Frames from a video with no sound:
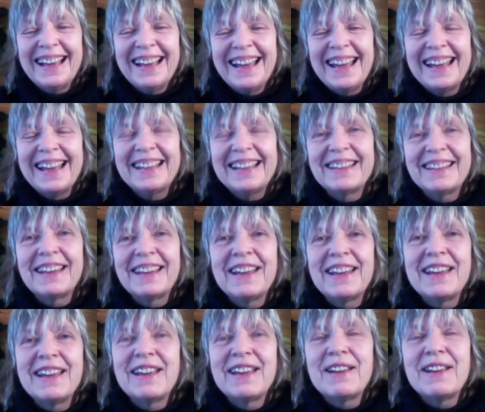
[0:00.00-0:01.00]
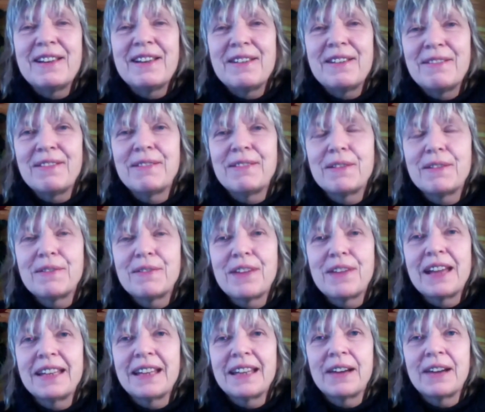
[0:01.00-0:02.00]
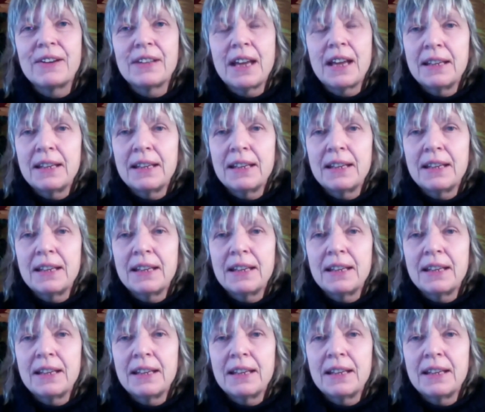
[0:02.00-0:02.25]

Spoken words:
And we will find out.